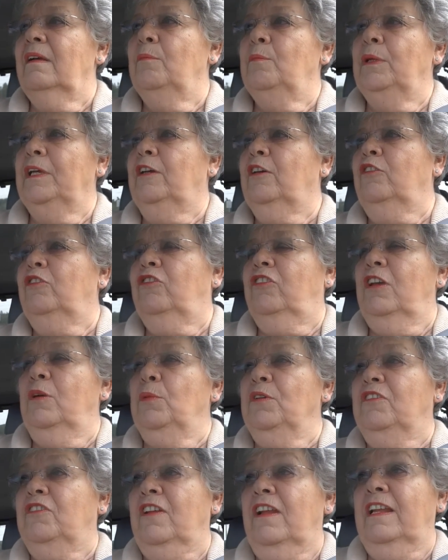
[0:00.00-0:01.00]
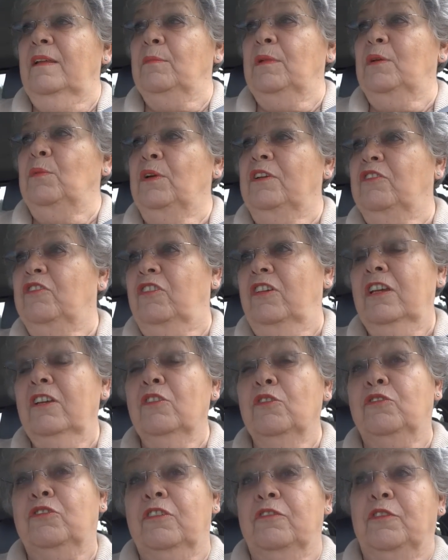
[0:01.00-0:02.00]
because she was telling me where she
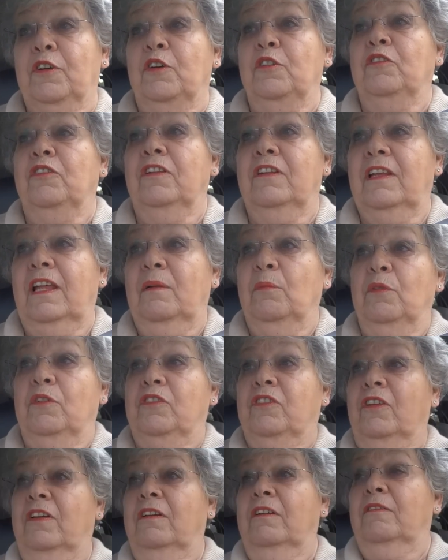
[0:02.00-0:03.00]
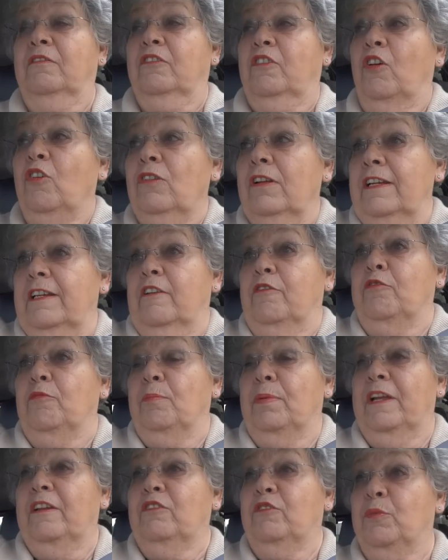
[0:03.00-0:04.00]
used to vote, and that was a totally different
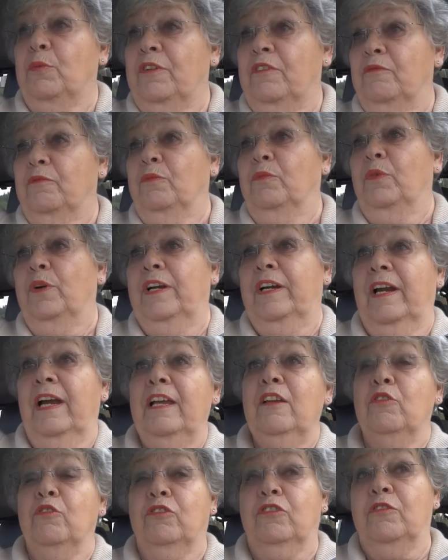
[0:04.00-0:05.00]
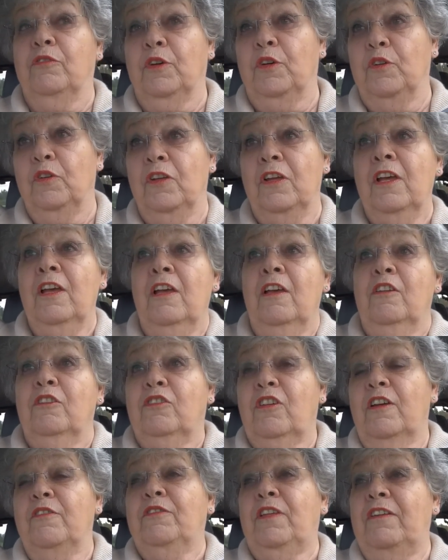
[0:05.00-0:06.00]
place from where I used to vote.
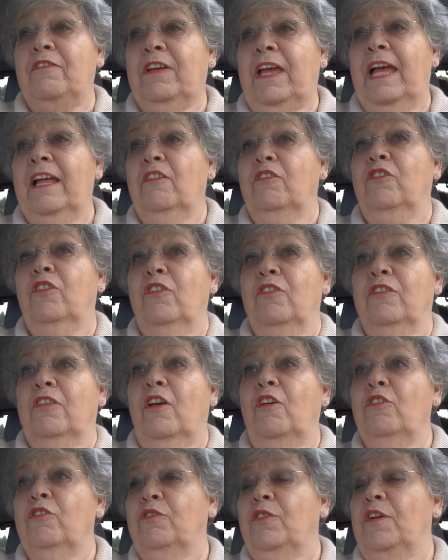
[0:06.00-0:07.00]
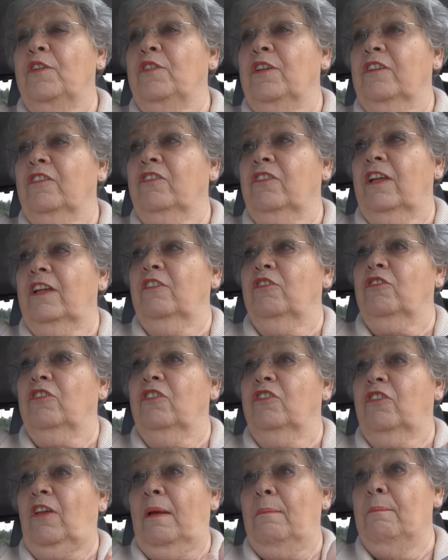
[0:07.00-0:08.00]
So if they've cancelled those voting
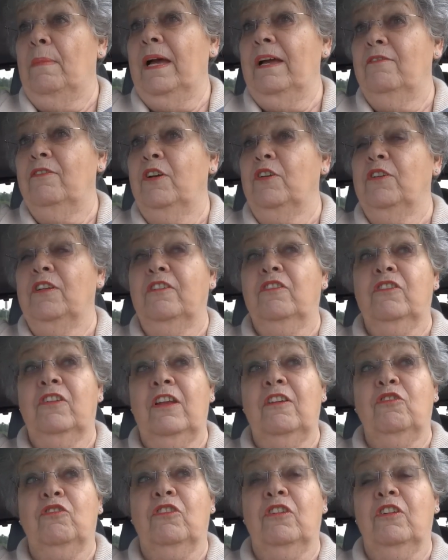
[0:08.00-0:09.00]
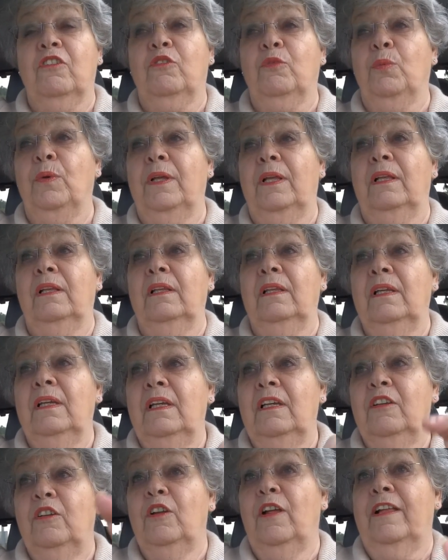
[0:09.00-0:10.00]
stations and my voting station as well,
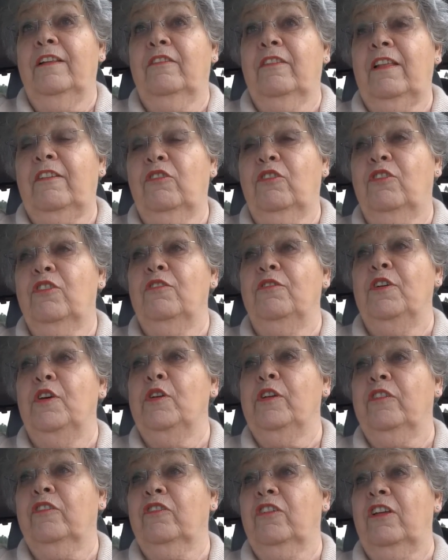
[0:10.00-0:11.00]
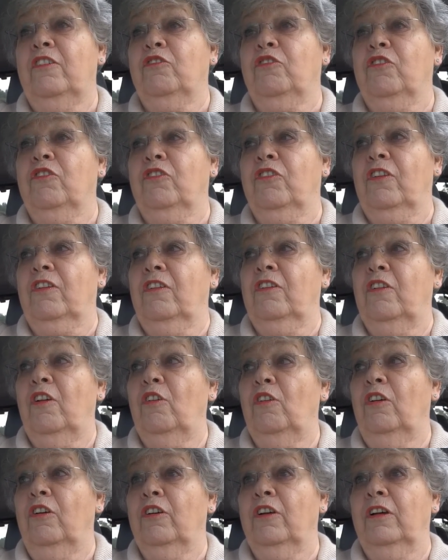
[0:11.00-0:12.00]
you know, that's two voting stations that are
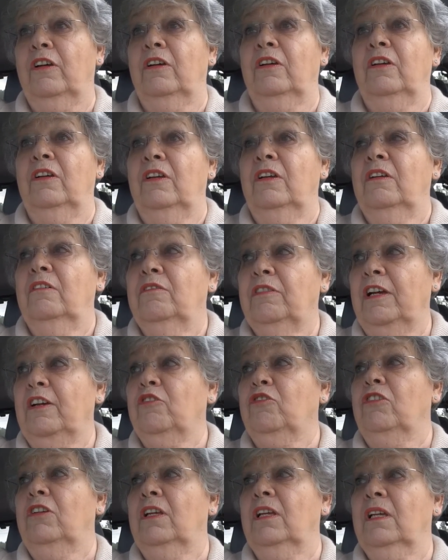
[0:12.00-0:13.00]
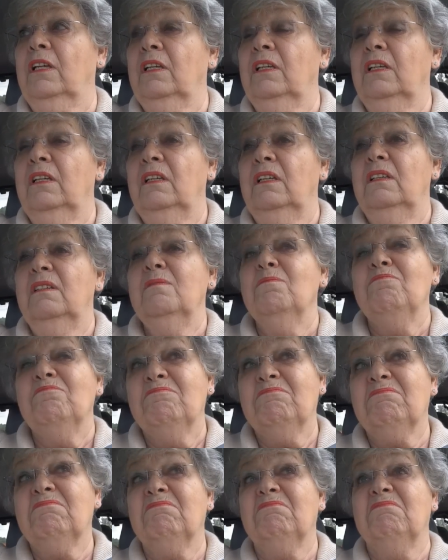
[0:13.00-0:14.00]
no longer functioning.
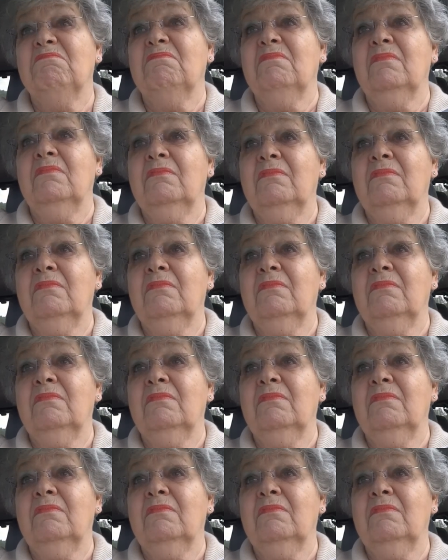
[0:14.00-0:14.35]
Mm.